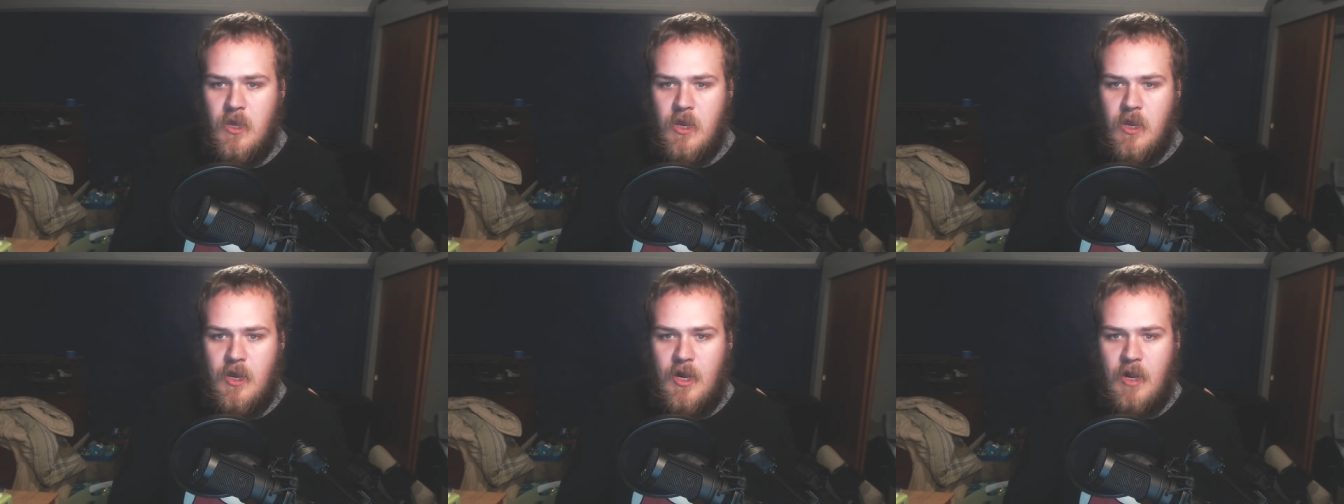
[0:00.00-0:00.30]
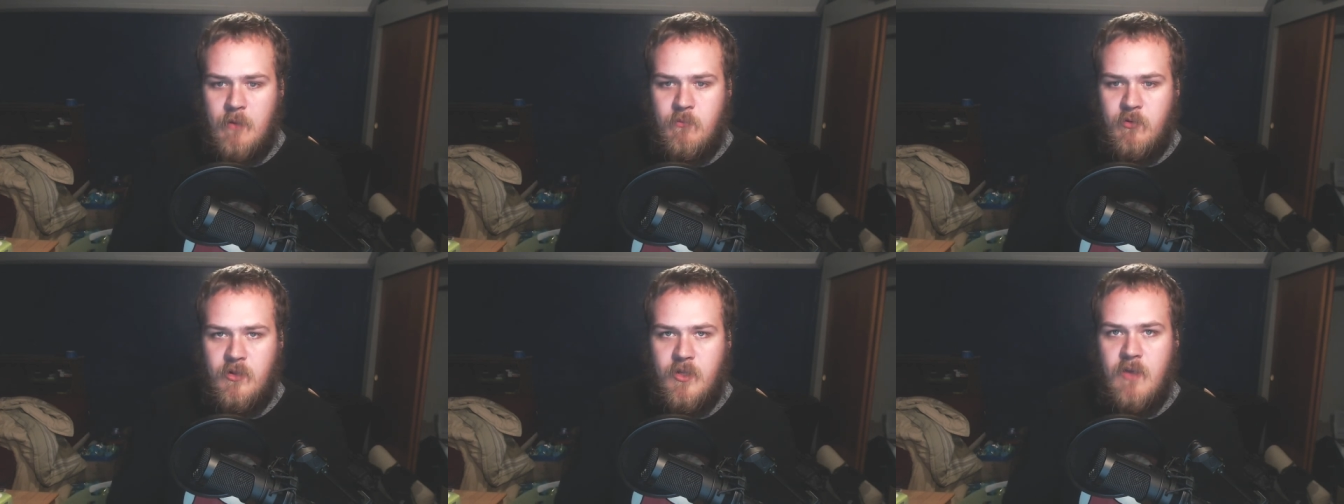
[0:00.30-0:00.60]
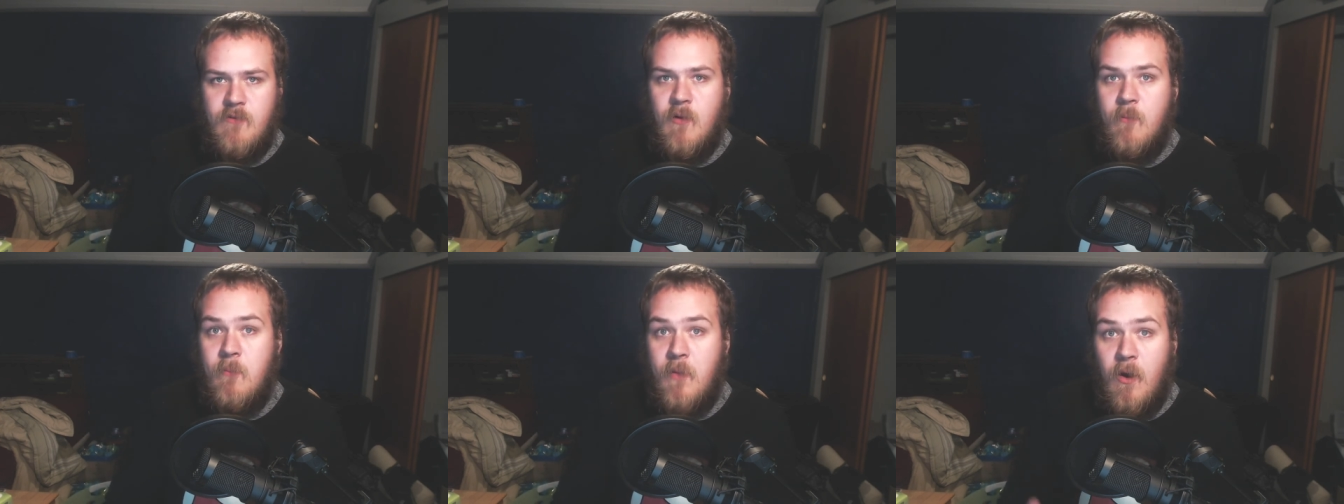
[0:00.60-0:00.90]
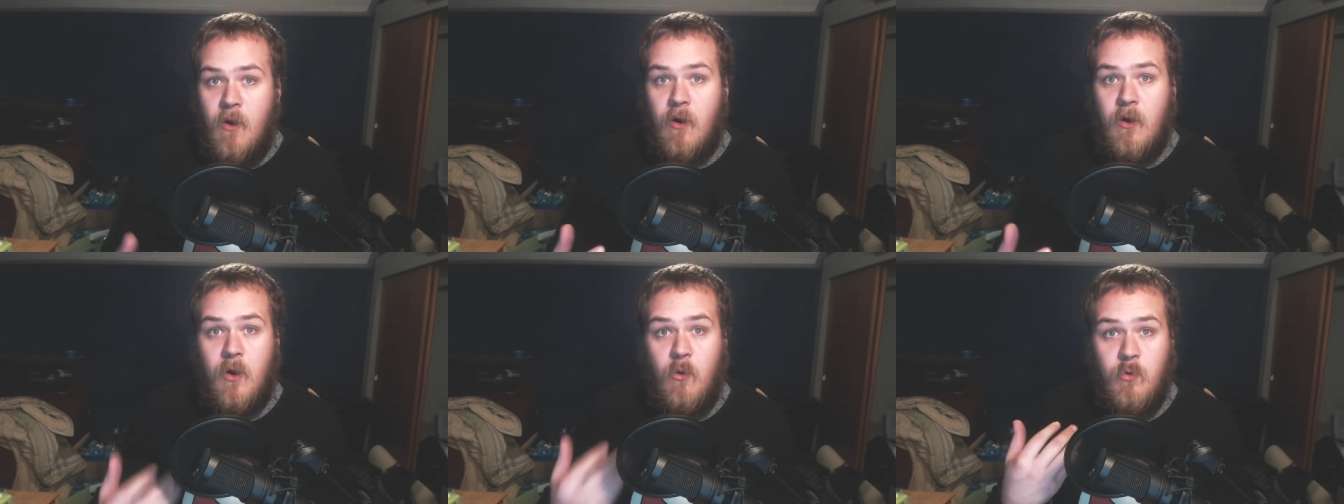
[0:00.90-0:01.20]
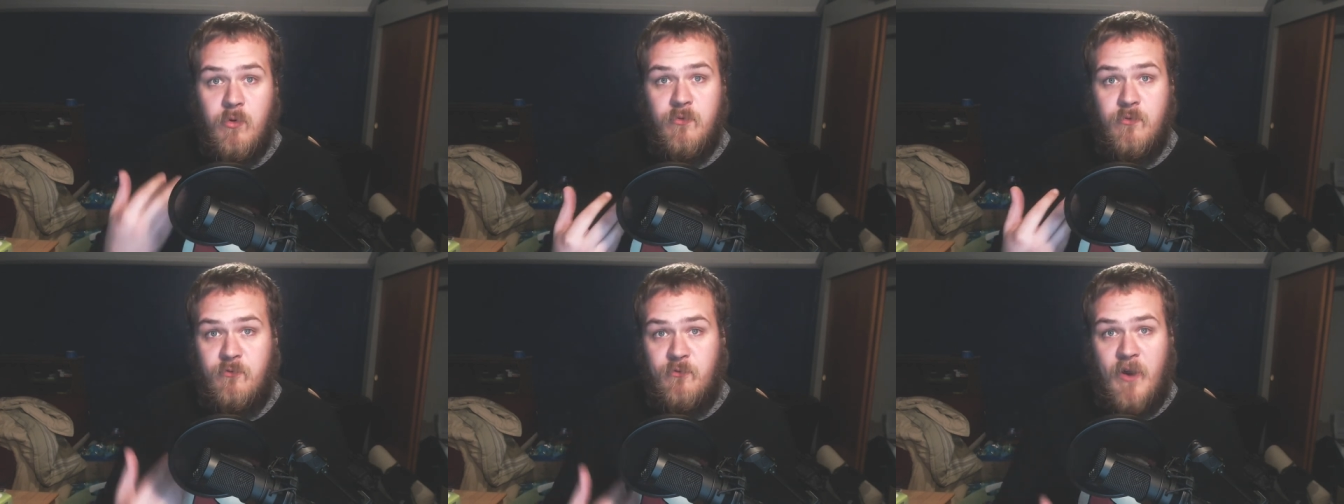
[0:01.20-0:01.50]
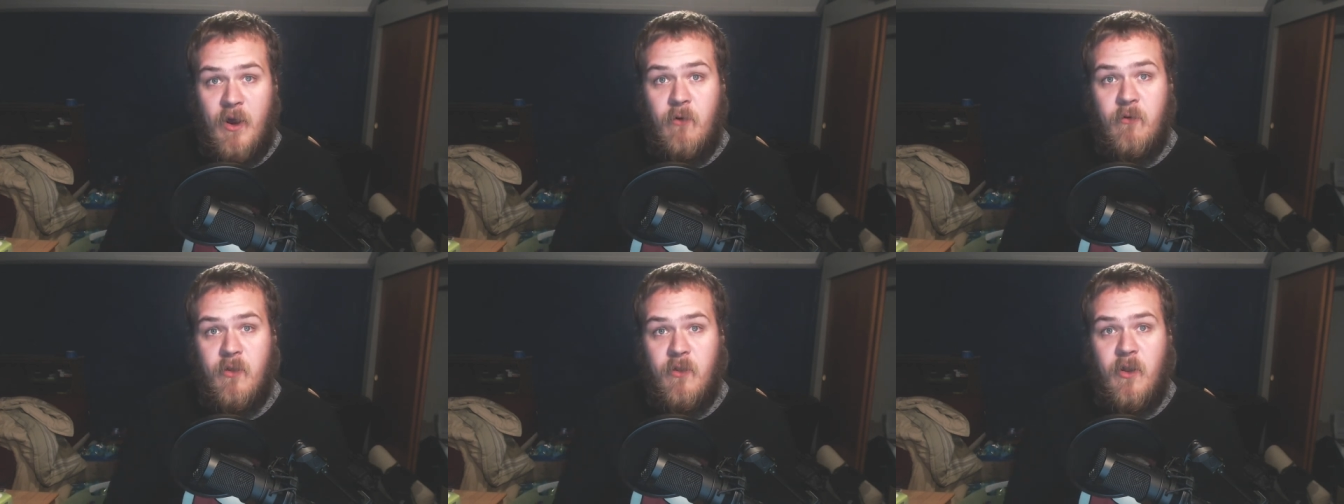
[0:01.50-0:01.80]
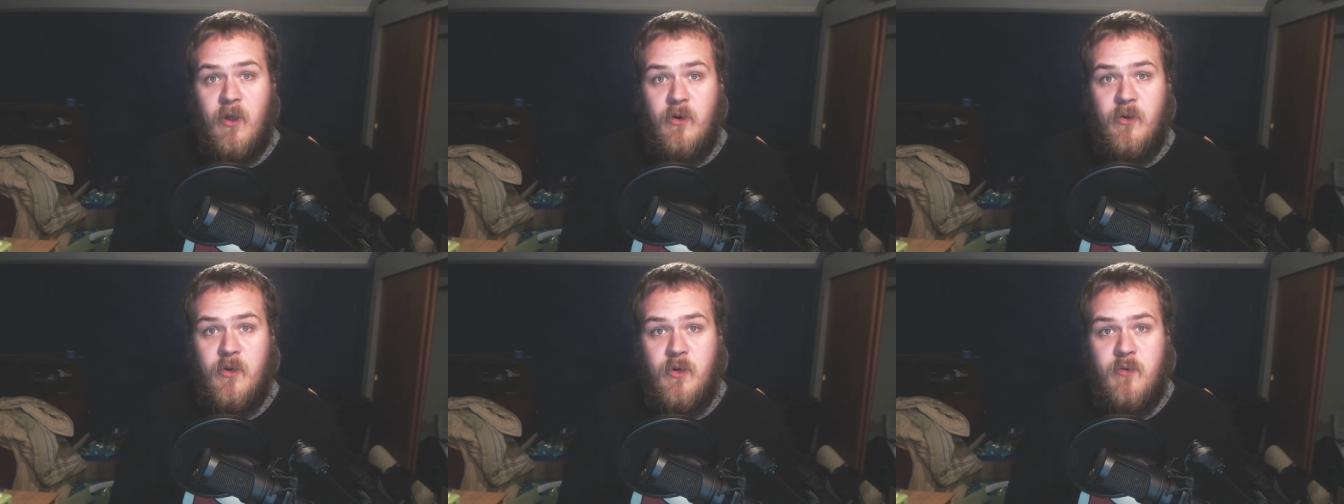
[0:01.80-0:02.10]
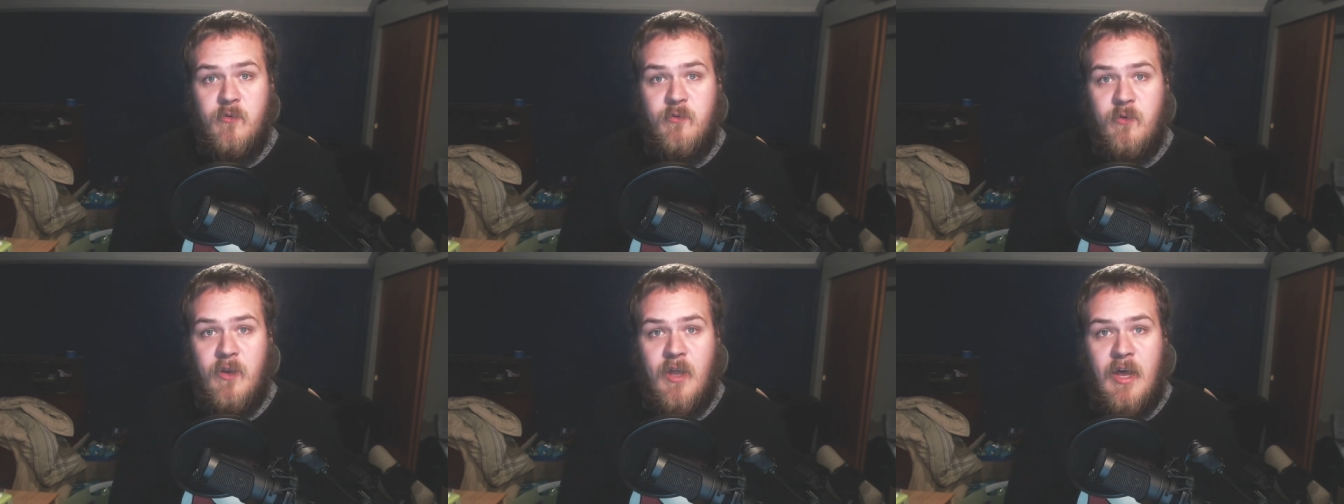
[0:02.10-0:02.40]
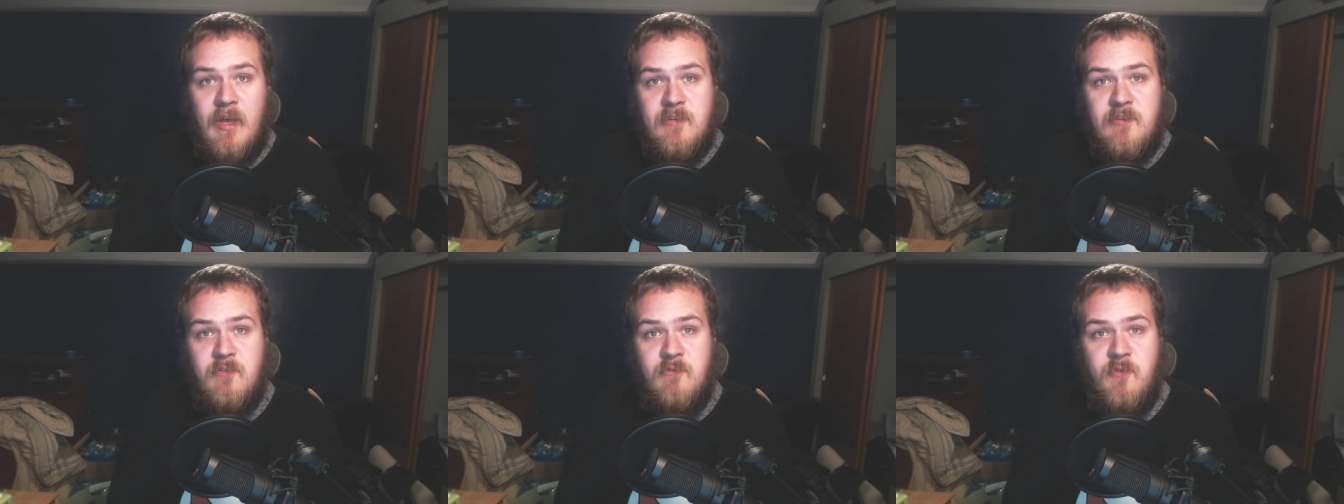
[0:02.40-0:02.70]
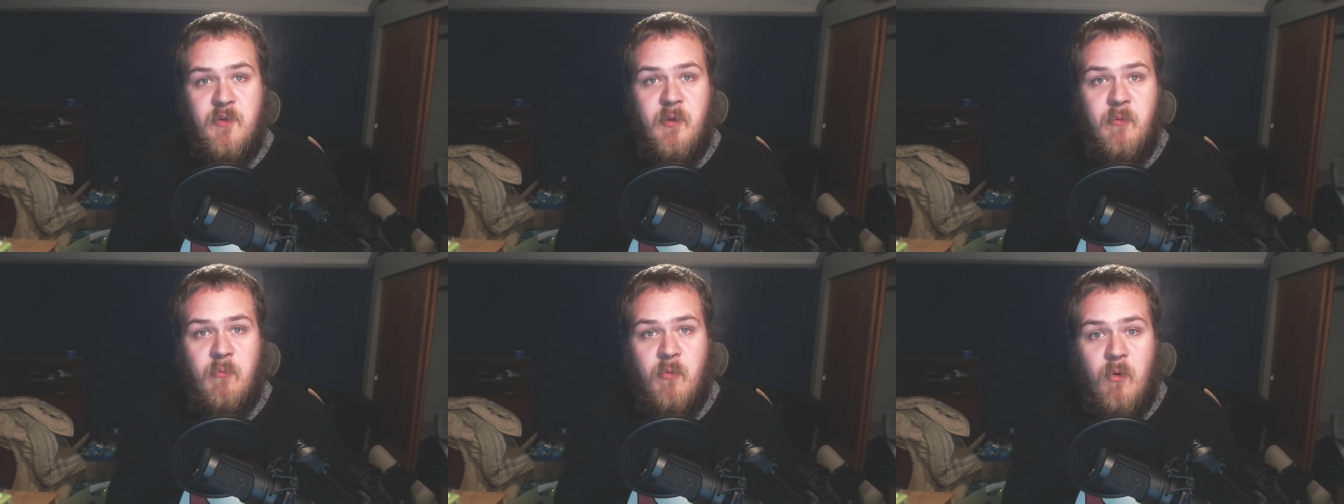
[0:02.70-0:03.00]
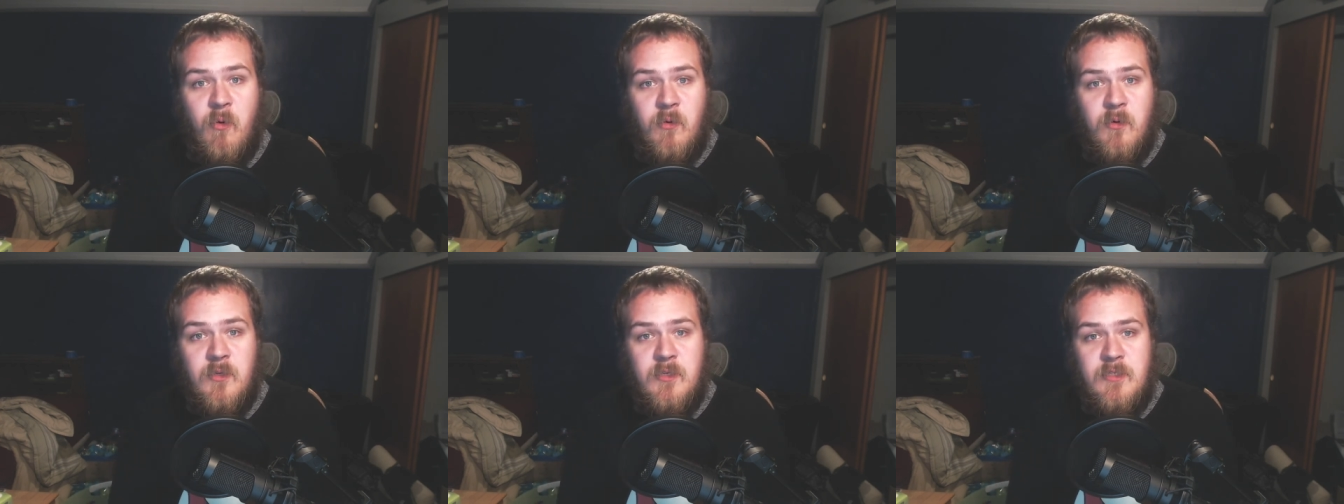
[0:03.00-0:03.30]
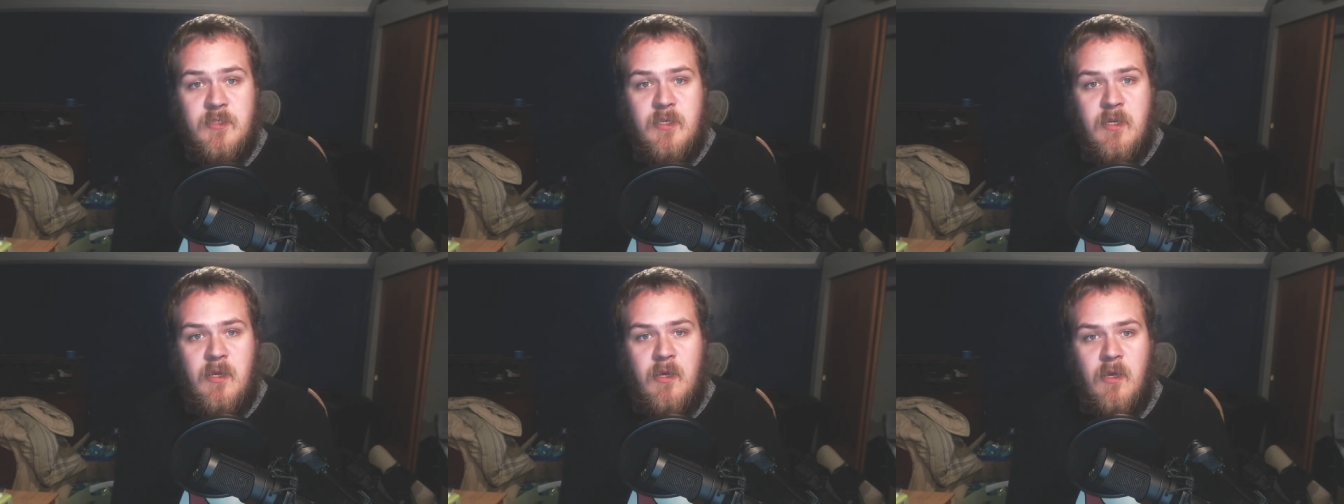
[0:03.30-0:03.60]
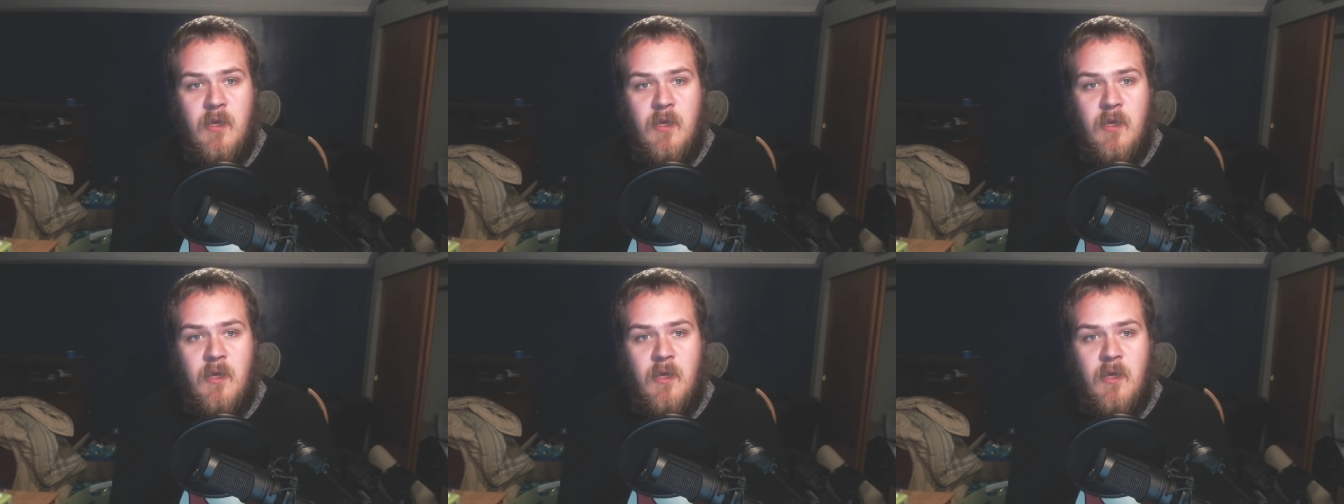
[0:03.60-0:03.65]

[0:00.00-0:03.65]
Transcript: And I believe America was founded on good philosophy and morals.